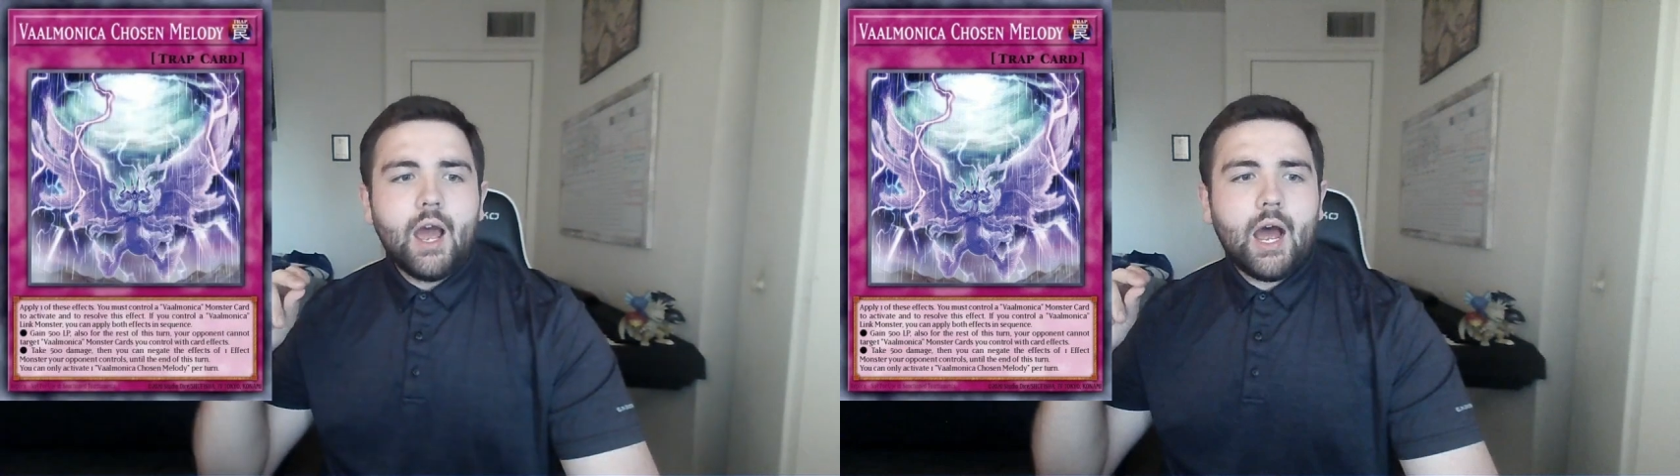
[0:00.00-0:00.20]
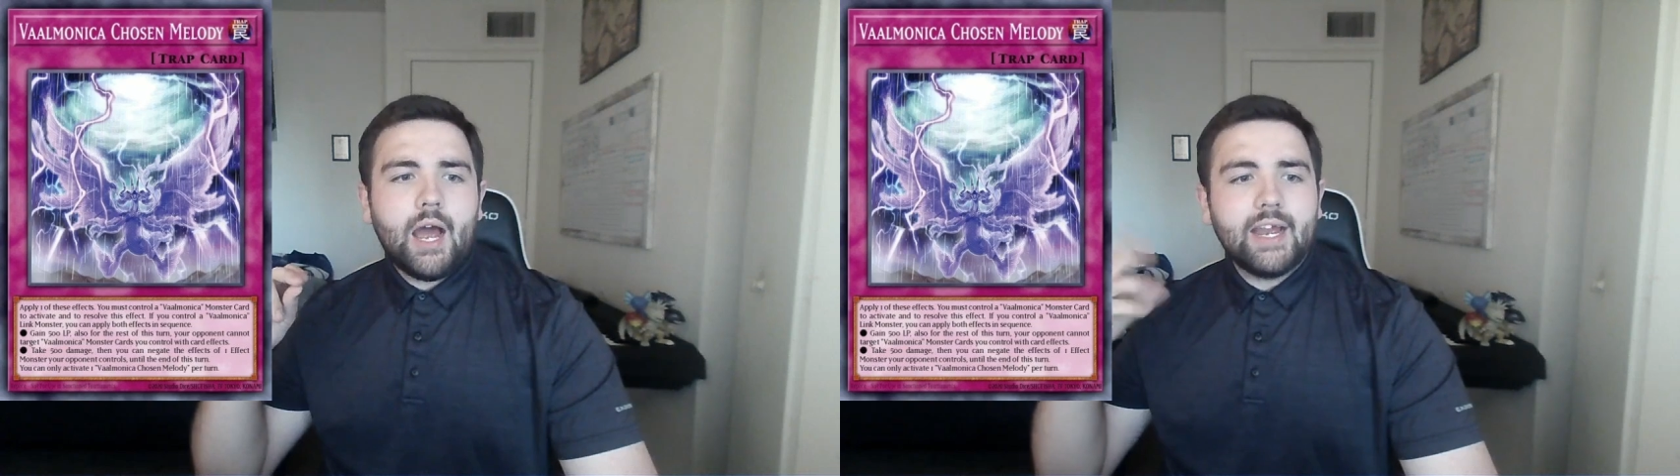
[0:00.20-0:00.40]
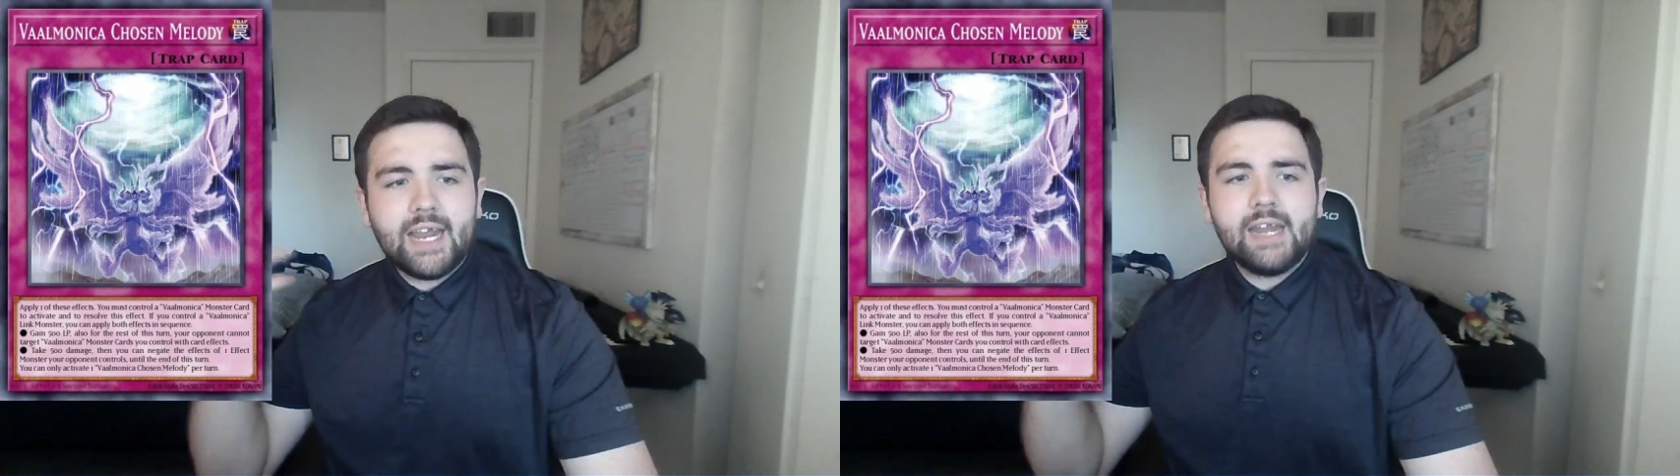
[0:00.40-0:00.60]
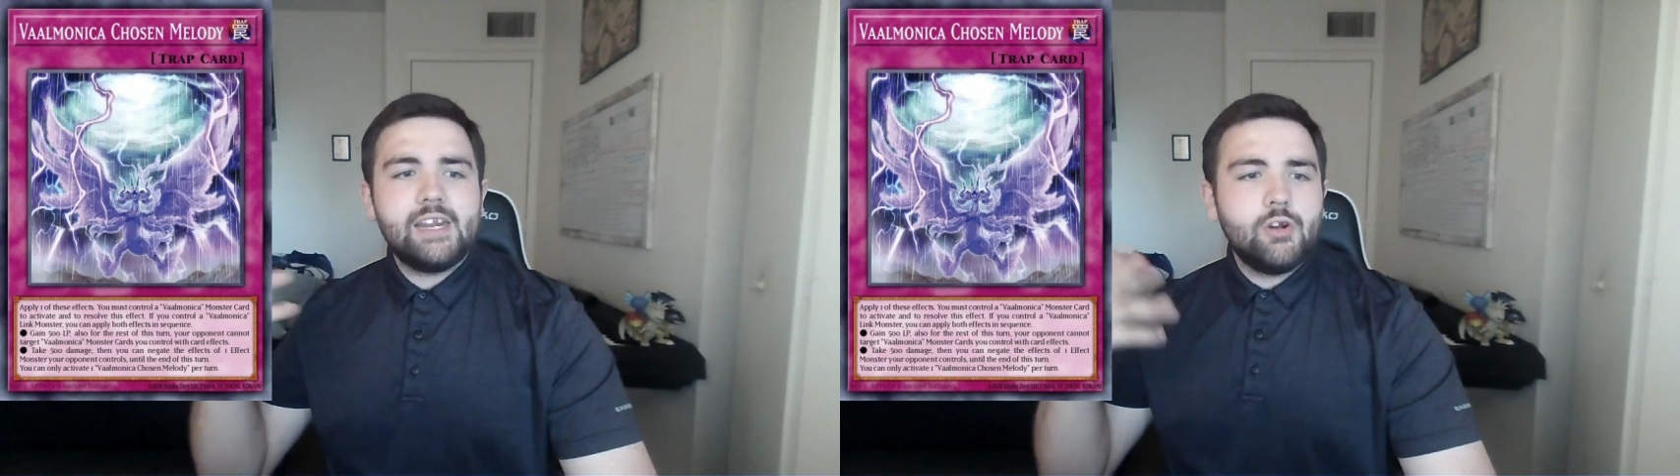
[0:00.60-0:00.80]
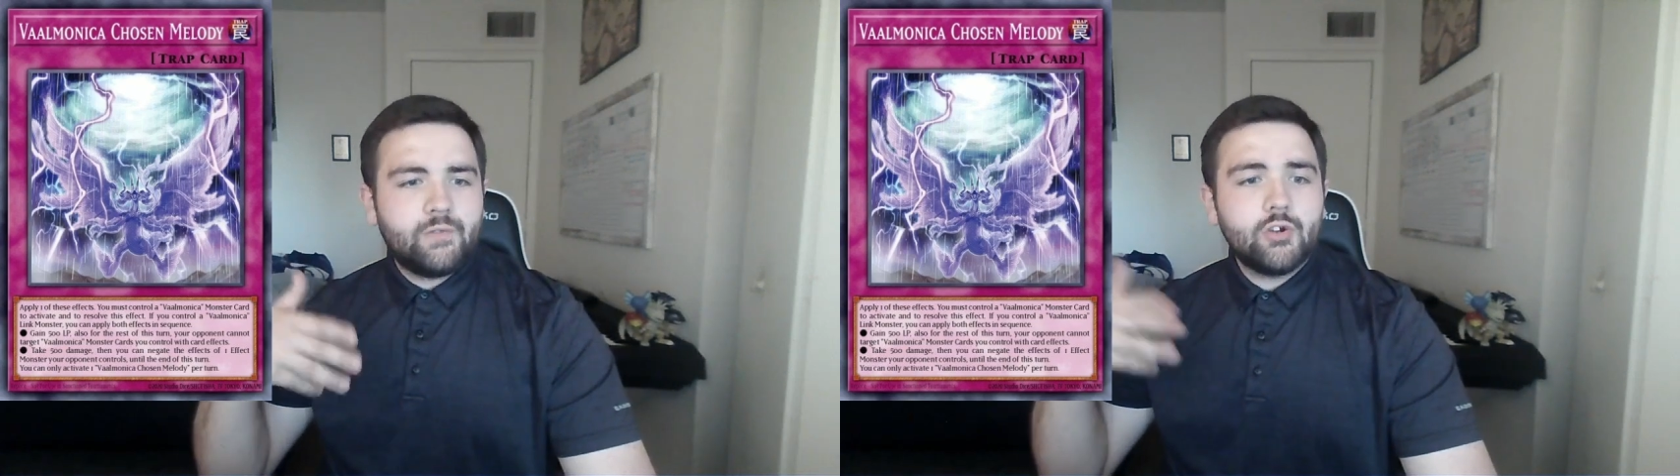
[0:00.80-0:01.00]

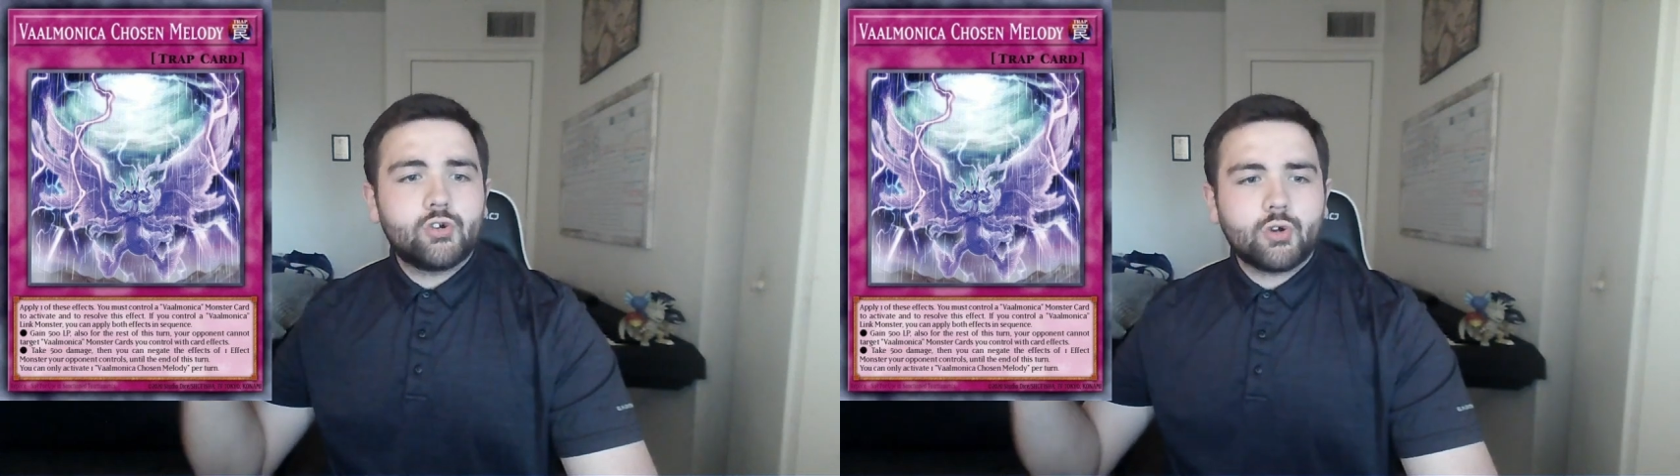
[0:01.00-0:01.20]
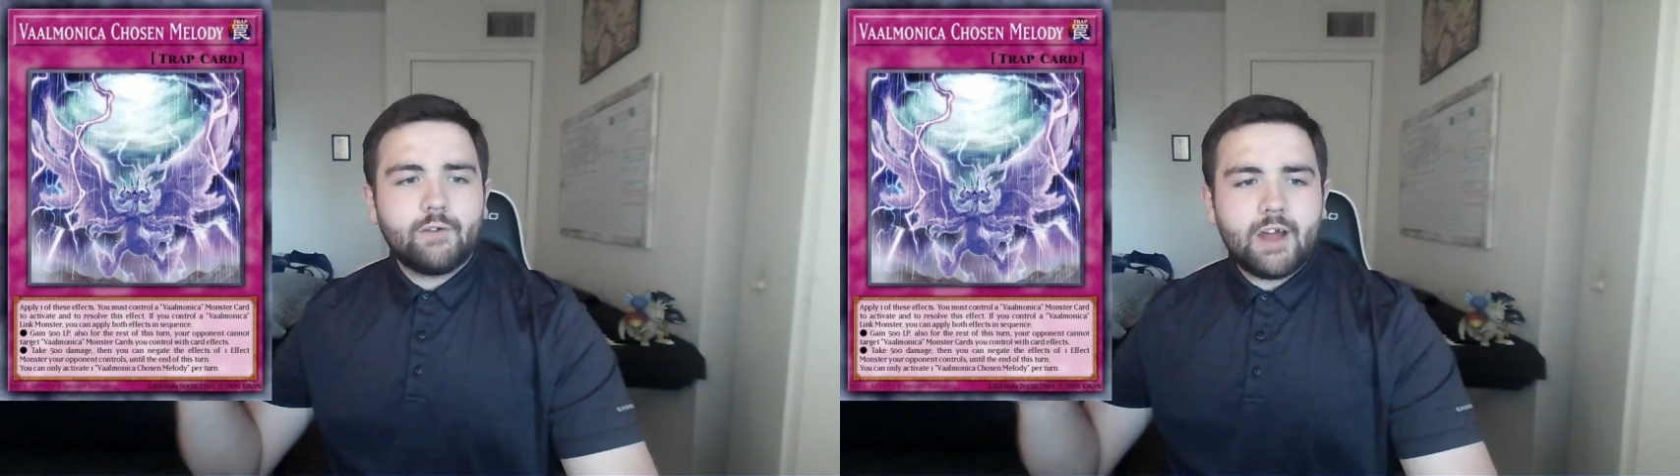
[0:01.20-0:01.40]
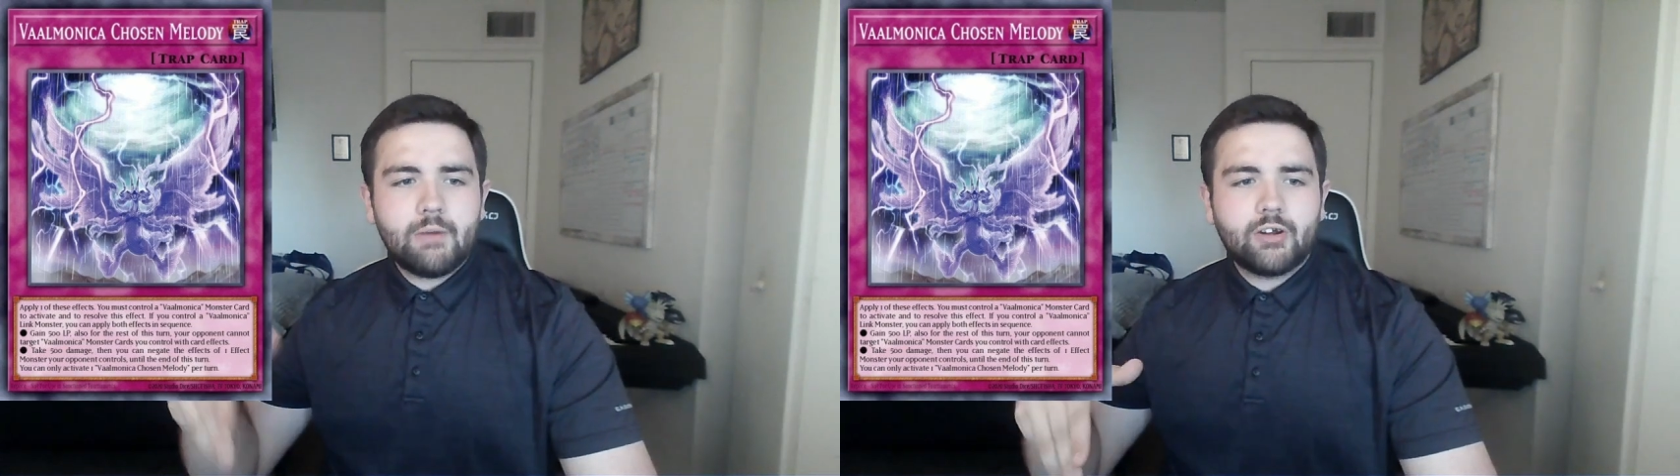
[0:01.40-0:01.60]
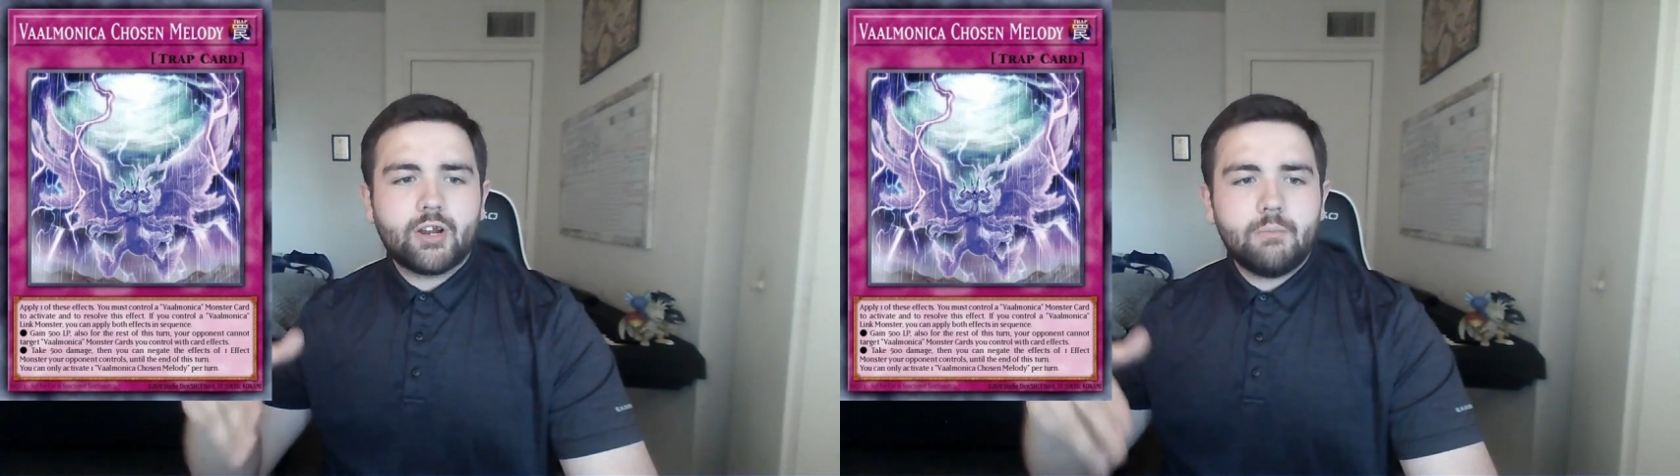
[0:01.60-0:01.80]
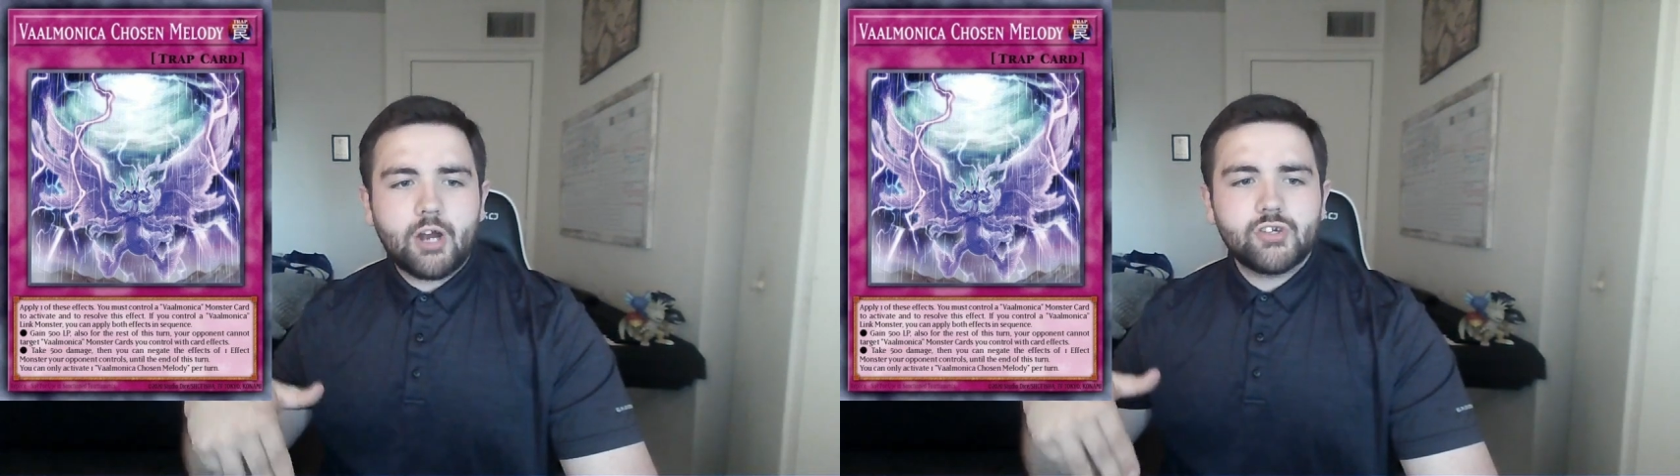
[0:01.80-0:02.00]
Again, if you control a
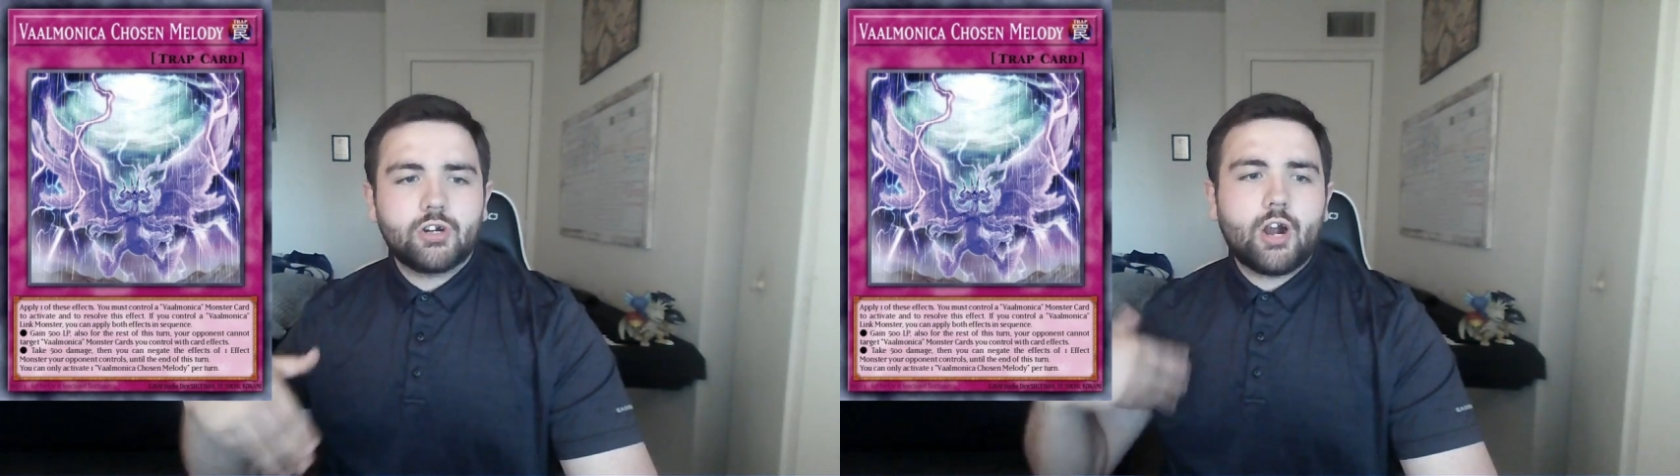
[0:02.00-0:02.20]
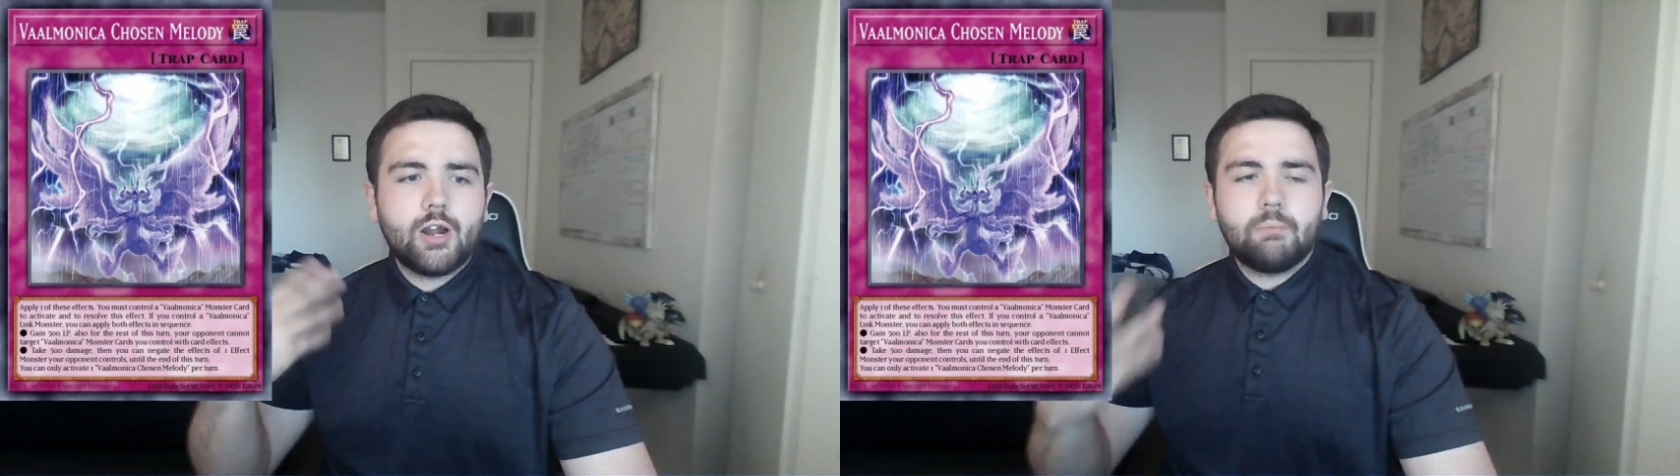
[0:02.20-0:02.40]
Valmonica monster card,